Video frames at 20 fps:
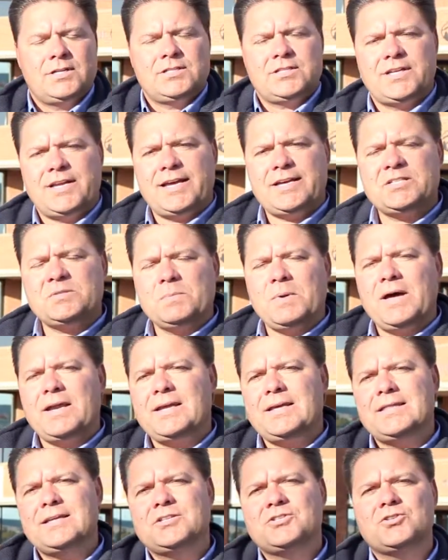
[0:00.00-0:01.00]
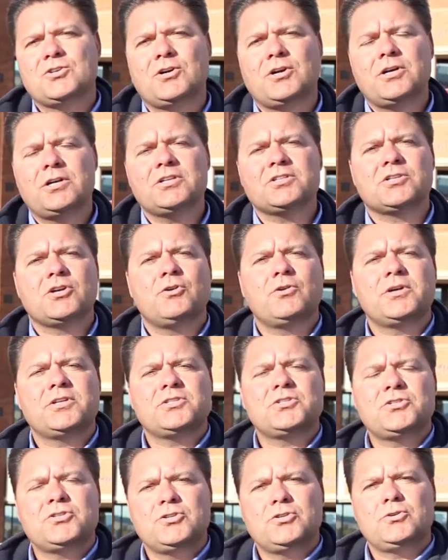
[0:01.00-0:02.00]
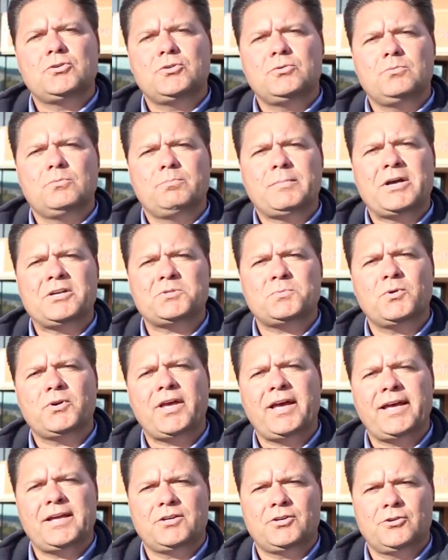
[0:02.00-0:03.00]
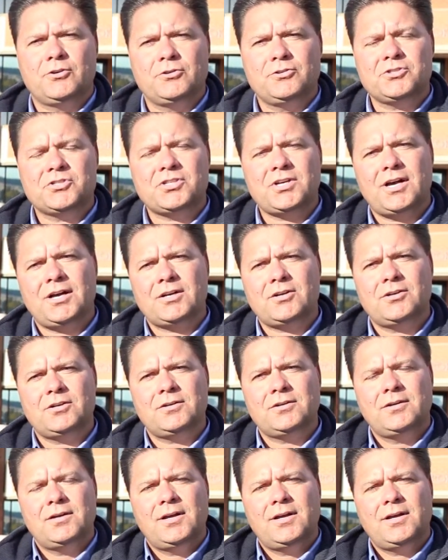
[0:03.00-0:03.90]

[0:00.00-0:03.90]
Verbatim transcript: Today's money that's earned is going to Mount Spokane Girls Soccer